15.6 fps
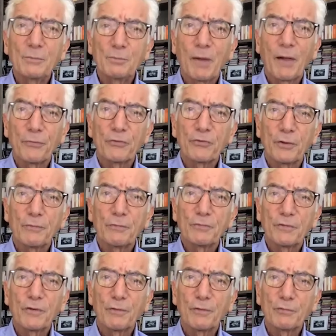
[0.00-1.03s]
months
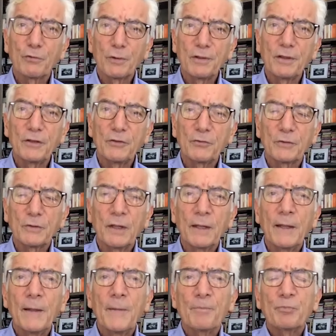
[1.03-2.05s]
of release.
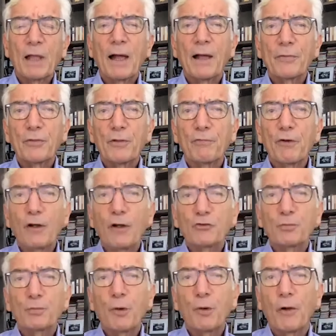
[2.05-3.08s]
And the
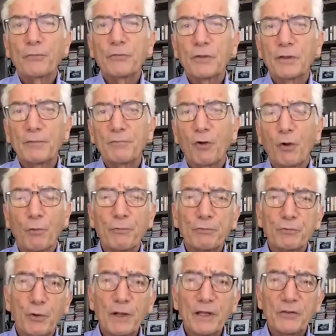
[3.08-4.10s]
first bond
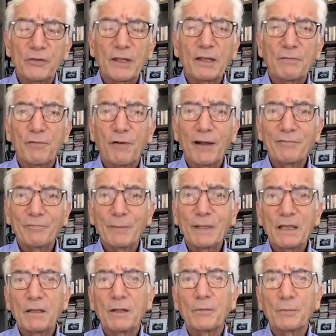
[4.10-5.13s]
involved raising £5
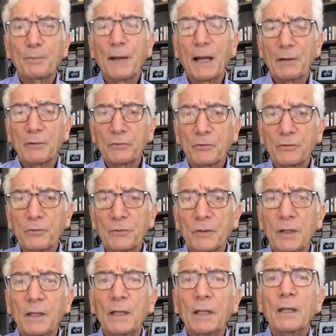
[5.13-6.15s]
million
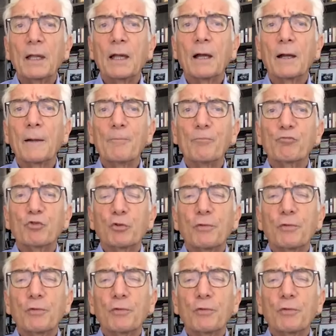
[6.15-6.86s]
to